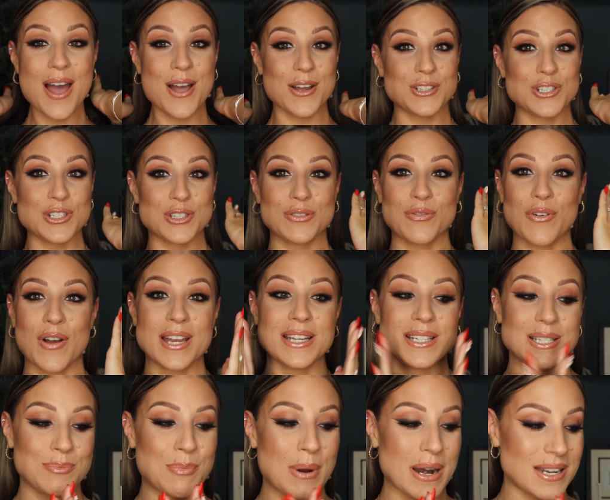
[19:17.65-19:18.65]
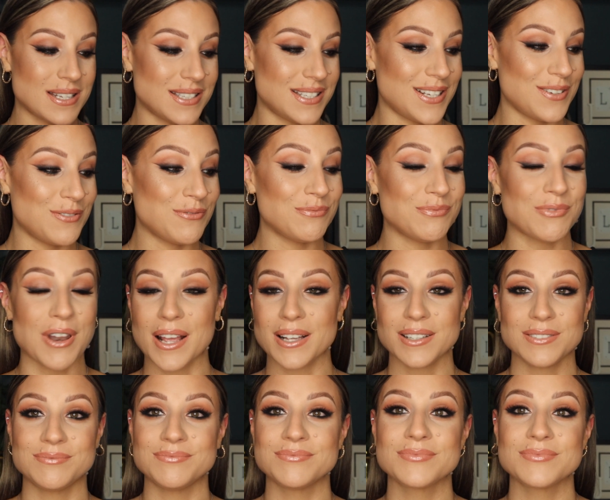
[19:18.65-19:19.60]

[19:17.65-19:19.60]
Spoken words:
I just find pregnancy like